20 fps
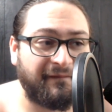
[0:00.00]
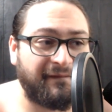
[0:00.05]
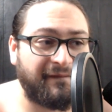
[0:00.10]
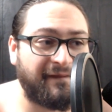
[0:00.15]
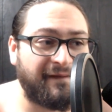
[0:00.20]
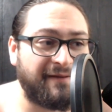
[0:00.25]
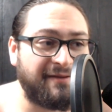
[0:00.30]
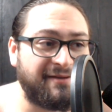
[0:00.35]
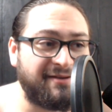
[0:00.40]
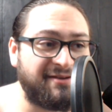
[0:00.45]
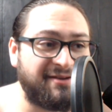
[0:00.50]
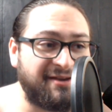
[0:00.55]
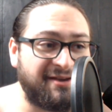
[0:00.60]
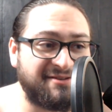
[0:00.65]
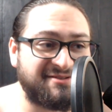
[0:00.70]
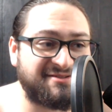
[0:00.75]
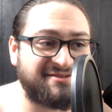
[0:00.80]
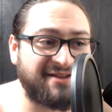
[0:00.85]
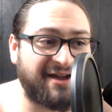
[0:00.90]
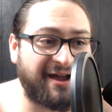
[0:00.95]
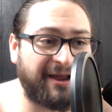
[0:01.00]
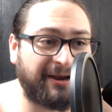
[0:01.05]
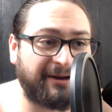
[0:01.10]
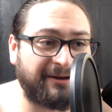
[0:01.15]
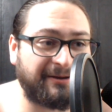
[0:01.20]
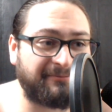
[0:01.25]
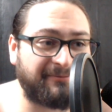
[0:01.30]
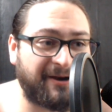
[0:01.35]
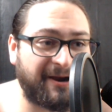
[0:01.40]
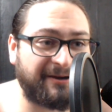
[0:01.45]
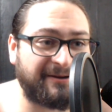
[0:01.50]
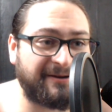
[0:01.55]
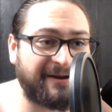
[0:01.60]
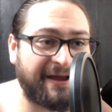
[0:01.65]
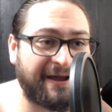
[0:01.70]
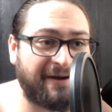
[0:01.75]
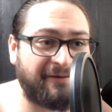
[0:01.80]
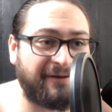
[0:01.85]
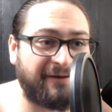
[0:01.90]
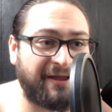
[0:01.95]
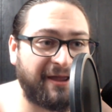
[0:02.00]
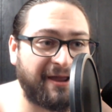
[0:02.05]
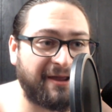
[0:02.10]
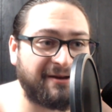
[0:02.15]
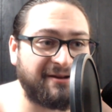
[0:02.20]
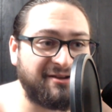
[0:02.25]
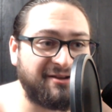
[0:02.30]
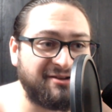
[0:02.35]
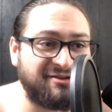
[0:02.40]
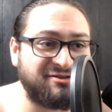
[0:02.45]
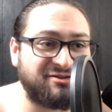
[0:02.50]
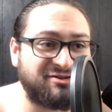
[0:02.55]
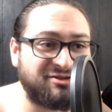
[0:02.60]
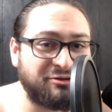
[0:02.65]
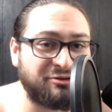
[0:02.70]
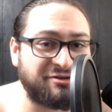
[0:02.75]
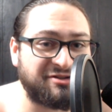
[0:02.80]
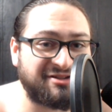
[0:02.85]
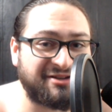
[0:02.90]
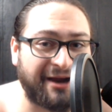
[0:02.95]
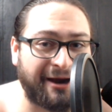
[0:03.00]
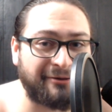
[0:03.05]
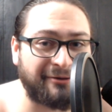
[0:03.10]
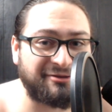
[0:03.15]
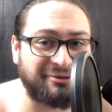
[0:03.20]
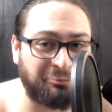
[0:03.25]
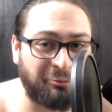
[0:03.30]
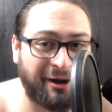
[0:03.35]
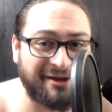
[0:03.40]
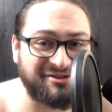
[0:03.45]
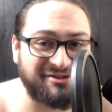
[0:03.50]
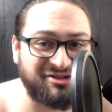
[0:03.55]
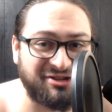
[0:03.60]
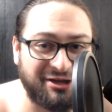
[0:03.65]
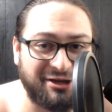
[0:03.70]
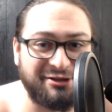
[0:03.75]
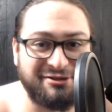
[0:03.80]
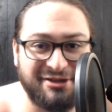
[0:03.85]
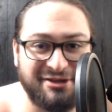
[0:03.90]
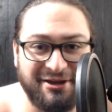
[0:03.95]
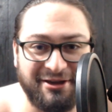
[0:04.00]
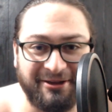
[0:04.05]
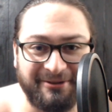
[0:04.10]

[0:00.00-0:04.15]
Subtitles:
He's 9 right now, and he's too scared to watch E.T.